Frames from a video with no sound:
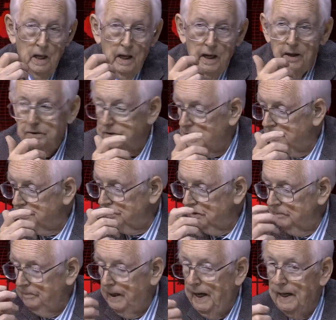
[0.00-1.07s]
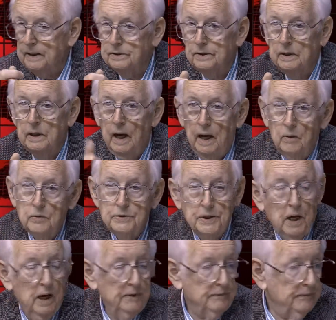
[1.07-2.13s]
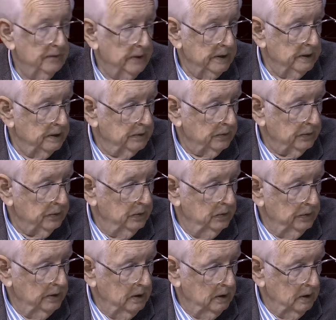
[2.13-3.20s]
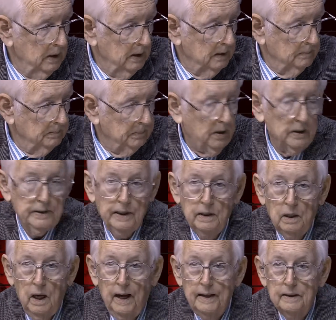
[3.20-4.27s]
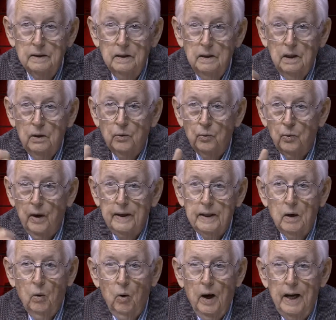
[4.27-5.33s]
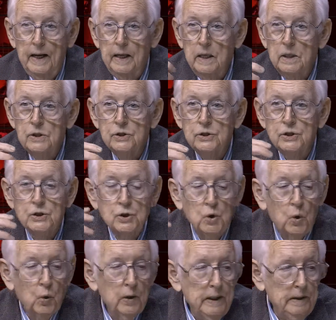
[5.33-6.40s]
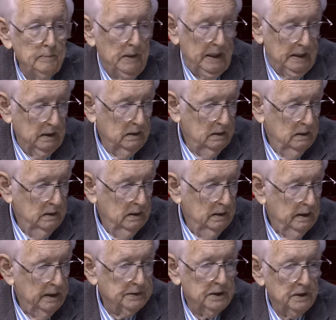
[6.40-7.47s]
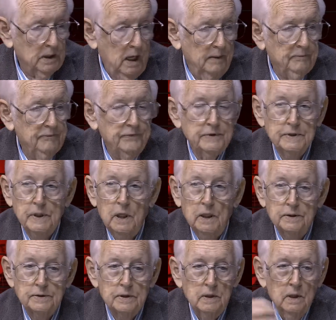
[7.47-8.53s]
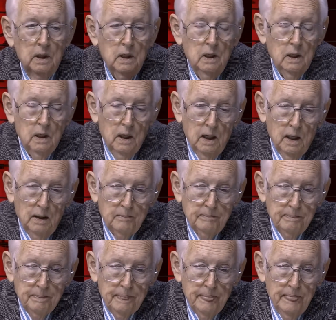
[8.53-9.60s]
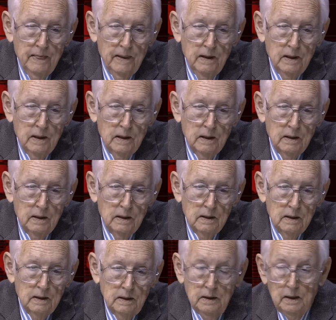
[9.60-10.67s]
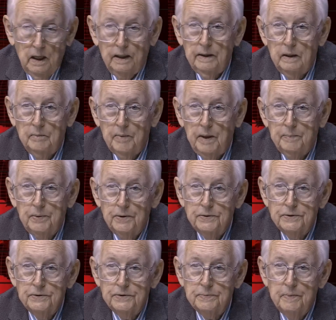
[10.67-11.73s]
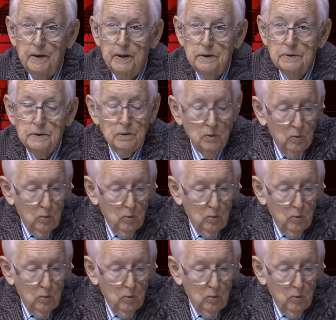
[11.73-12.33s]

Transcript: And as I turned back, the guy was hot footing it through the uh, parking lot, running away, screaming at the top of his lungs. Um, he got into my personal space.